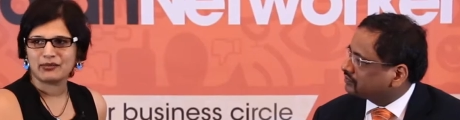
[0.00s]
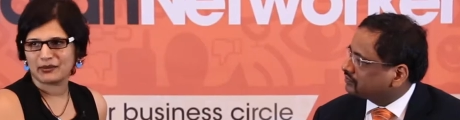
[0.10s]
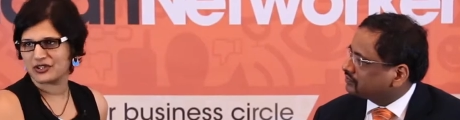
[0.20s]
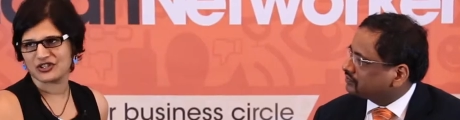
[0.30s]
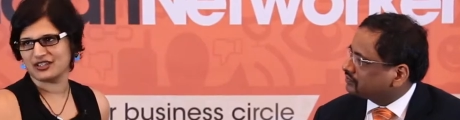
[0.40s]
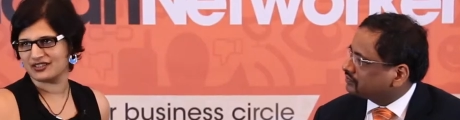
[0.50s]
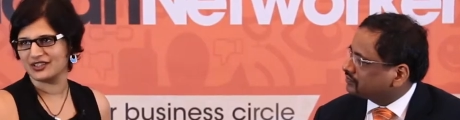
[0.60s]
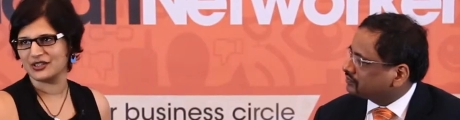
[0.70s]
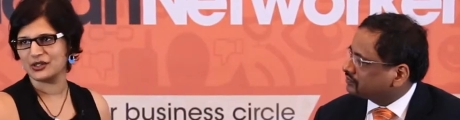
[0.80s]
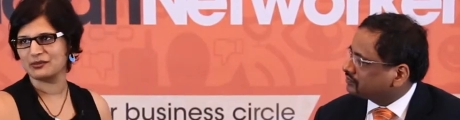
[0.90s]
Speaker 1: a publisher,
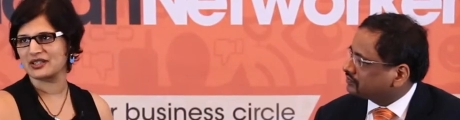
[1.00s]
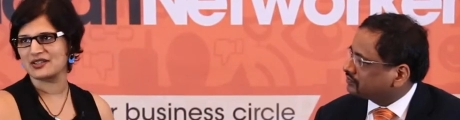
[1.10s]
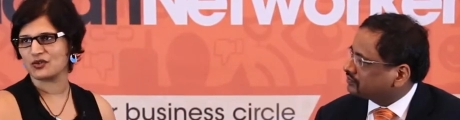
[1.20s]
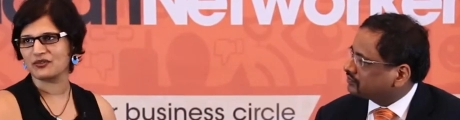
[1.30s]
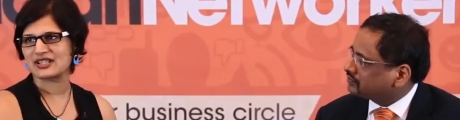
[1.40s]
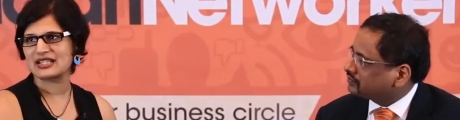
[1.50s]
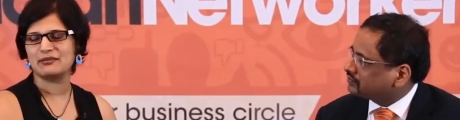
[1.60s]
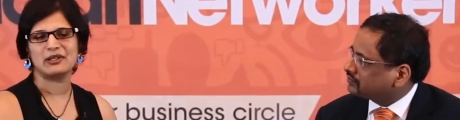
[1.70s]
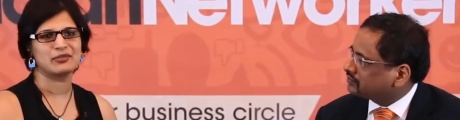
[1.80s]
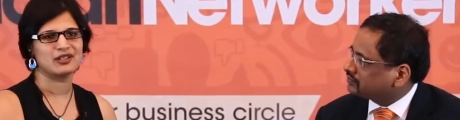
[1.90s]
you know, because
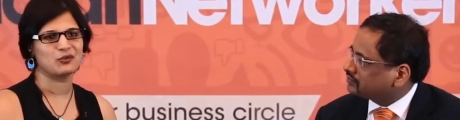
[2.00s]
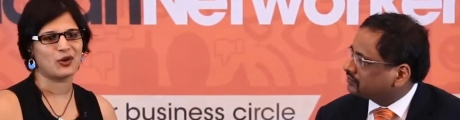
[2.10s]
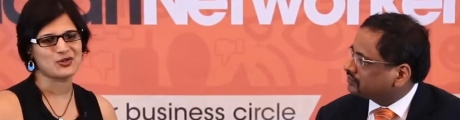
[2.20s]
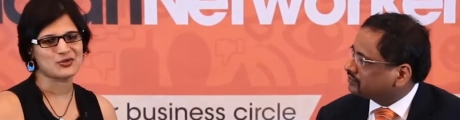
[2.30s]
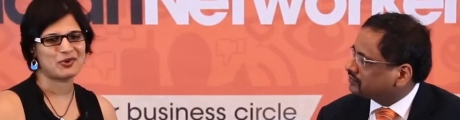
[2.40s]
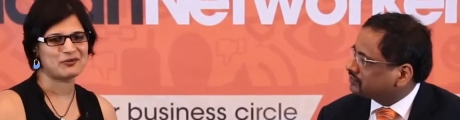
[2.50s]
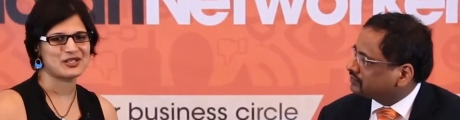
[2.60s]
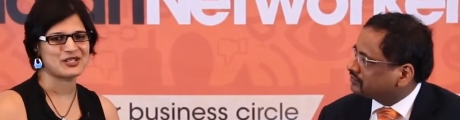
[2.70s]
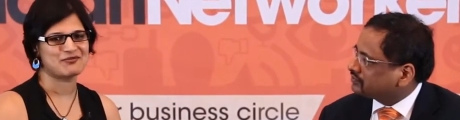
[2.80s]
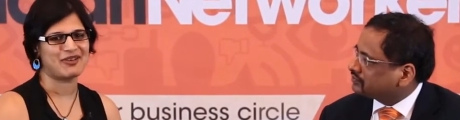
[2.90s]
obviously people want to
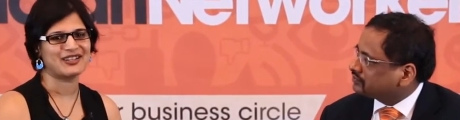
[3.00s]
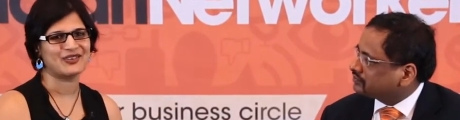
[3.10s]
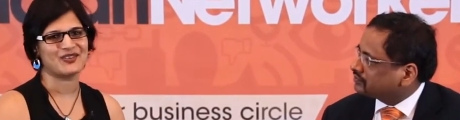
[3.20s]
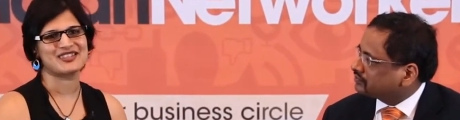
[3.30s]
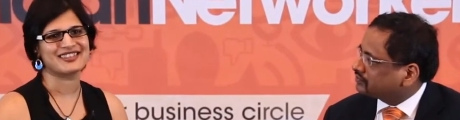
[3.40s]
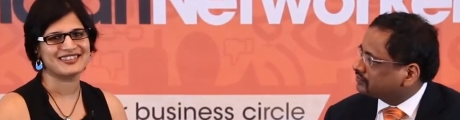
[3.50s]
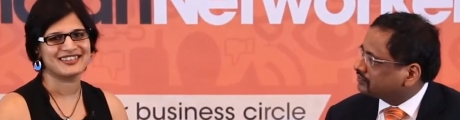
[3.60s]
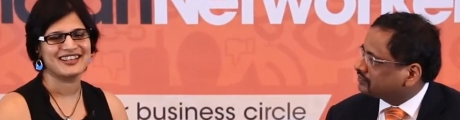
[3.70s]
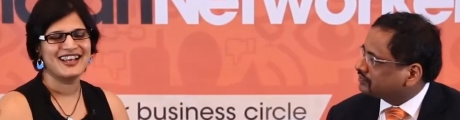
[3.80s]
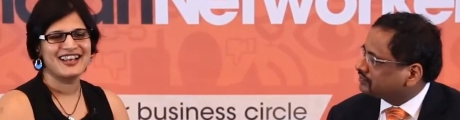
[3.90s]
publish
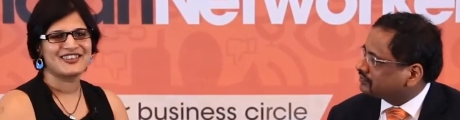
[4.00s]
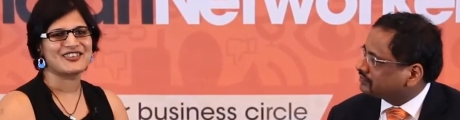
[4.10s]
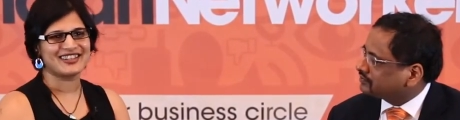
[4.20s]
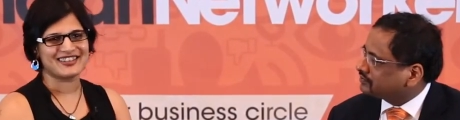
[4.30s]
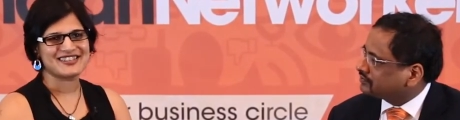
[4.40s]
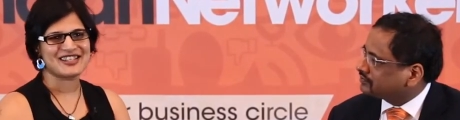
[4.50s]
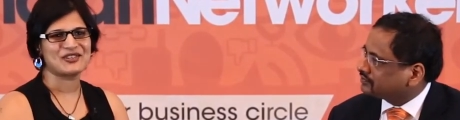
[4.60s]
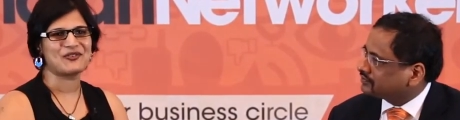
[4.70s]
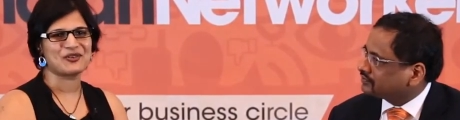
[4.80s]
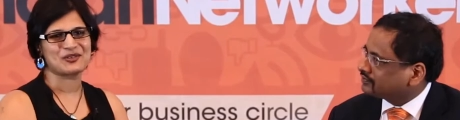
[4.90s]
mythological thrillers
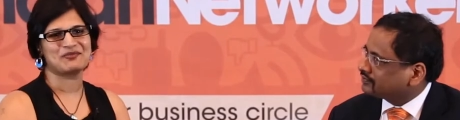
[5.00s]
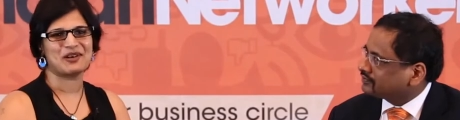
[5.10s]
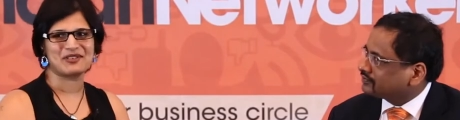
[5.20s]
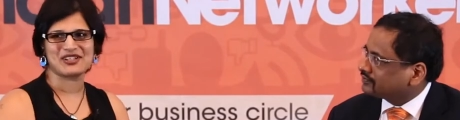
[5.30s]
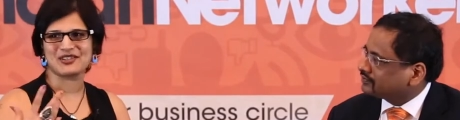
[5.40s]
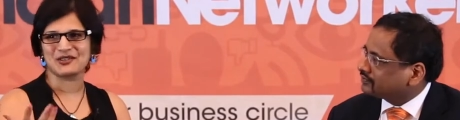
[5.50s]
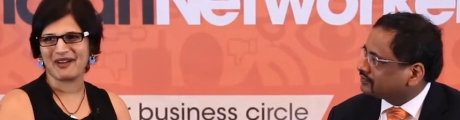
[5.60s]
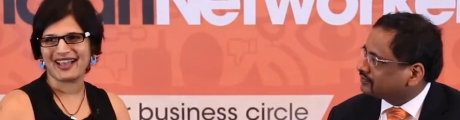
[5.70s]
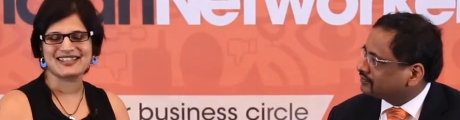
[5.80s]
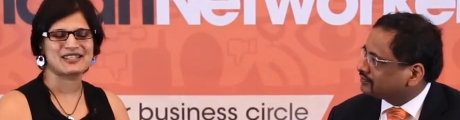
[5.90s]
and they want to publish
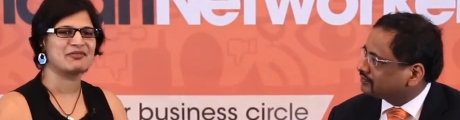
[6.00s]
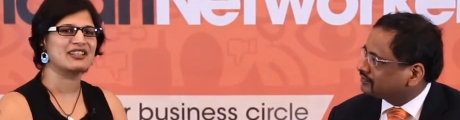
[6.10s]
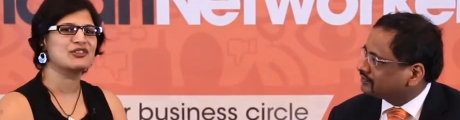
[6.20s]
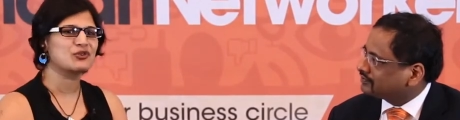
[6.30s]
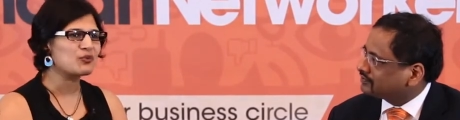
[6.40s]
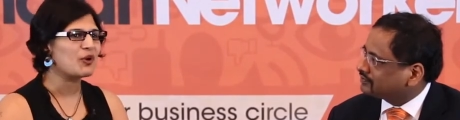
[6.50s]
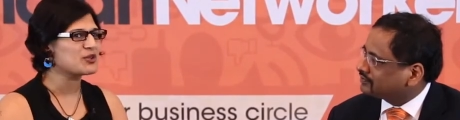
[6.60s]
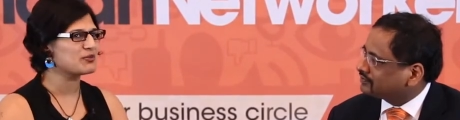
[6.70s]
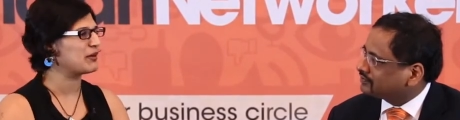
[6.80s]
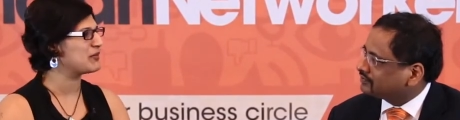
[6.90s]
romance, but they don't
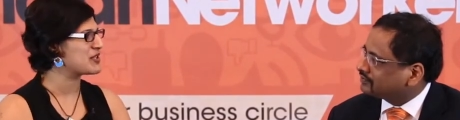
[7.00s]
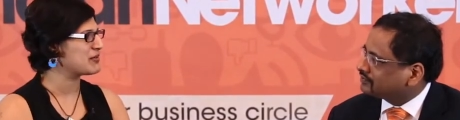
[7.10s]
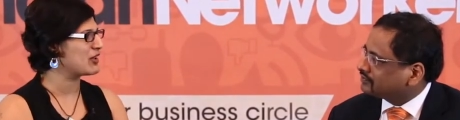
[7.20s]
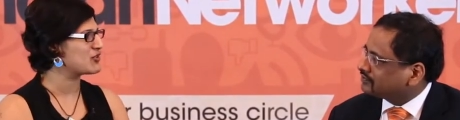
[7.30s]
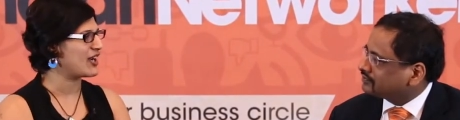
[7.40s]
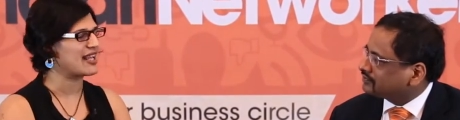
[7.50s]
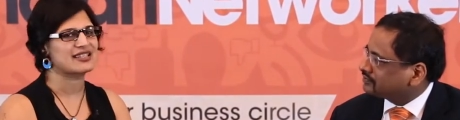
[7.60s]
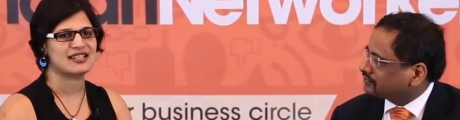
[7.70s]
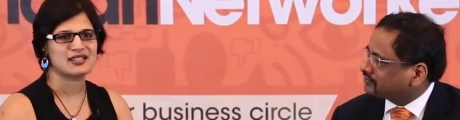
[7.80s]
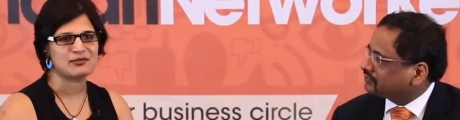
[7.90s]
want to publish about
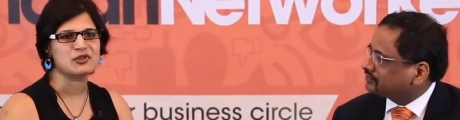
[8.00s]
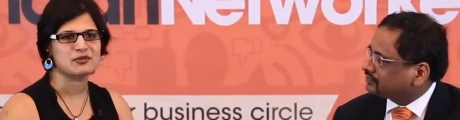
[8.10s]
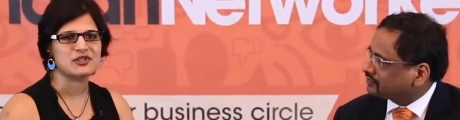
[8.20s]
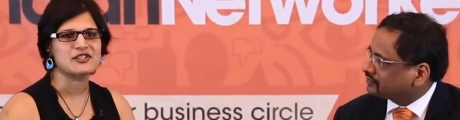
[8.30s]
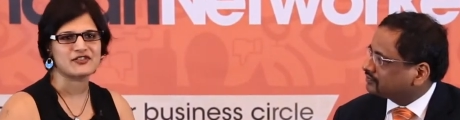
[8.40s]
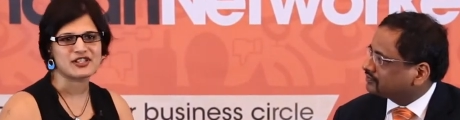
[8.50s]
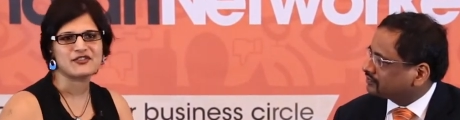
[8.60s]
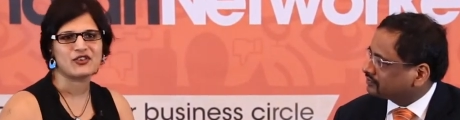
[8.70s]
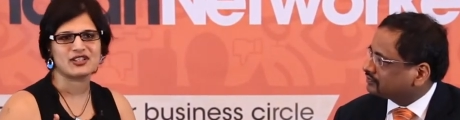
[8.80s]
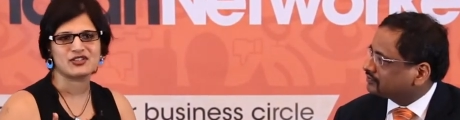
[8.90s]
child sex abuse because,
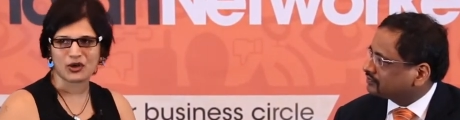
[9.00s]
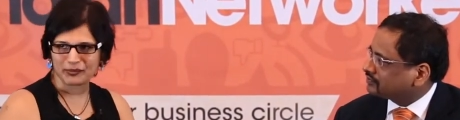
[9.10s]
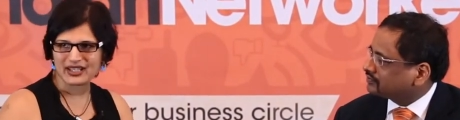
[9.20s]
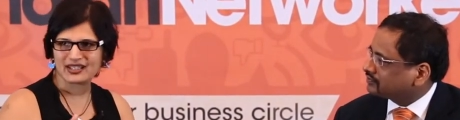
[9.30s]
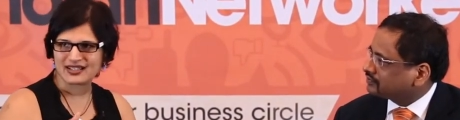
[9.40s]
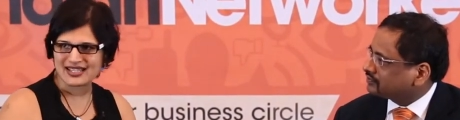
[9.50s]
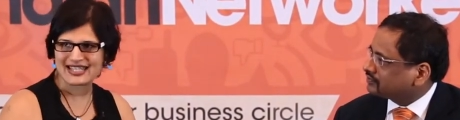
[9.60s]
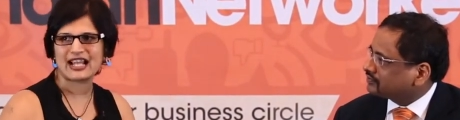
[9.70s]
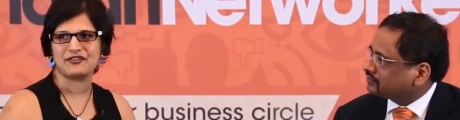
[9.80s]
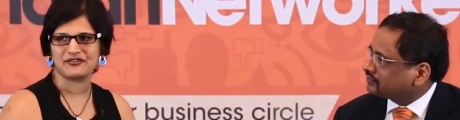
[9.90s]
first of all, the topic in
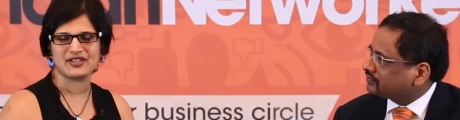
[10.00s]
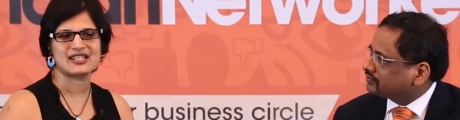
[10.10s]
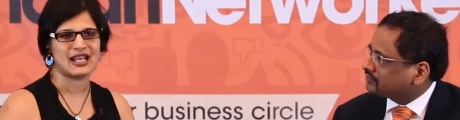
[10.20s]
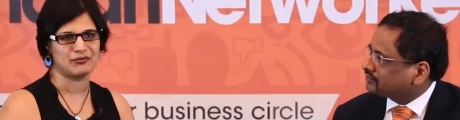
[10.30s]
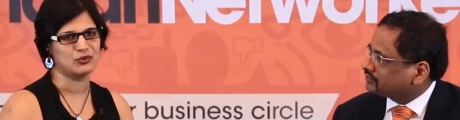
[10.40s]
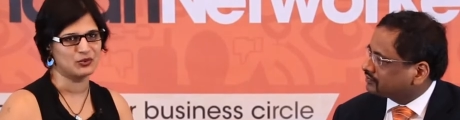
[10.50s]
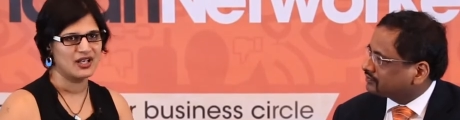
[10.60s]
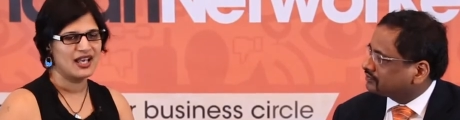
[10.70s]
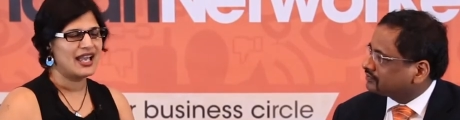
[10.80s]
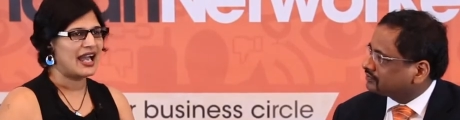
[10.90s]
itself is taboo
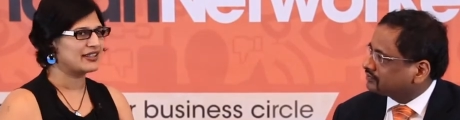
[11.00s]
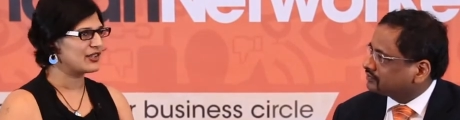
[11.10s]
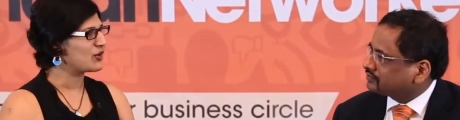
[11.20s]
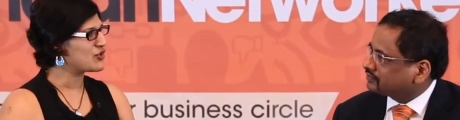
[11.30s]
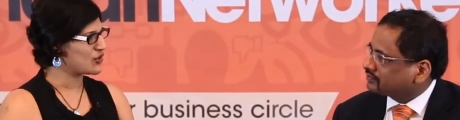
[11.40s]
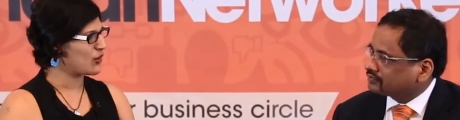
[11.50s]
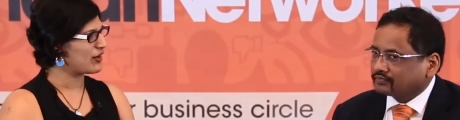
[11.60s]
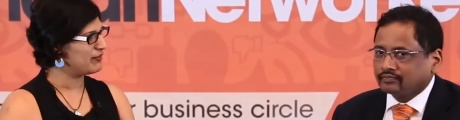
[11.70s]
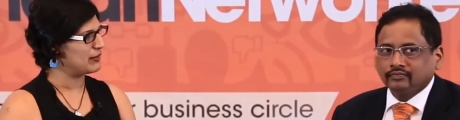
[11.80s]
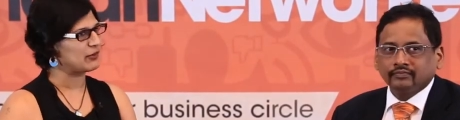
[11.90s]
and they're not
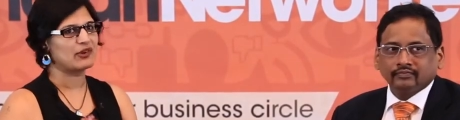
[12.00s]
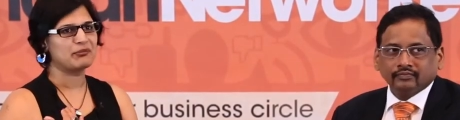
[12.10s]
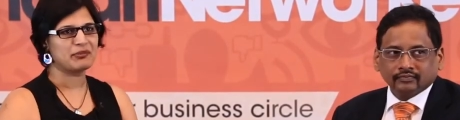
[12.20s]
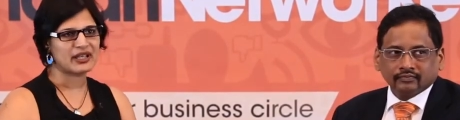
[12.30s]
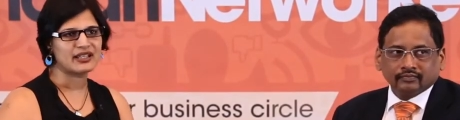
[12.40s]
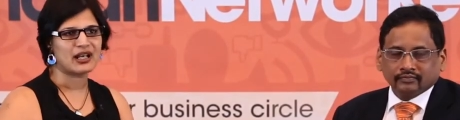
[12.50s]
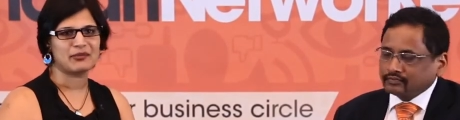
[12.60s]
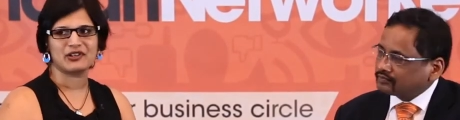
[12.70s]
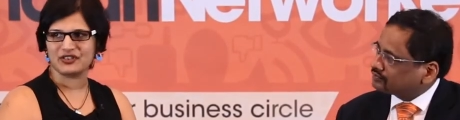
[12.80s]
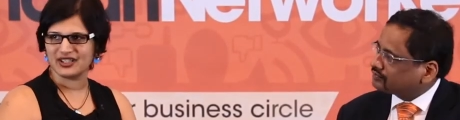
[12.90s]
sure if people will pick it
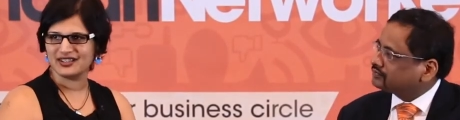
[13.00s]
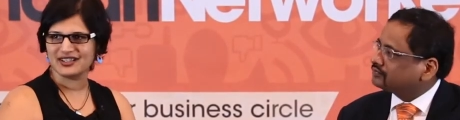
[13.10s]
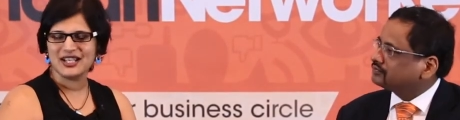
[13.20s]
up and read.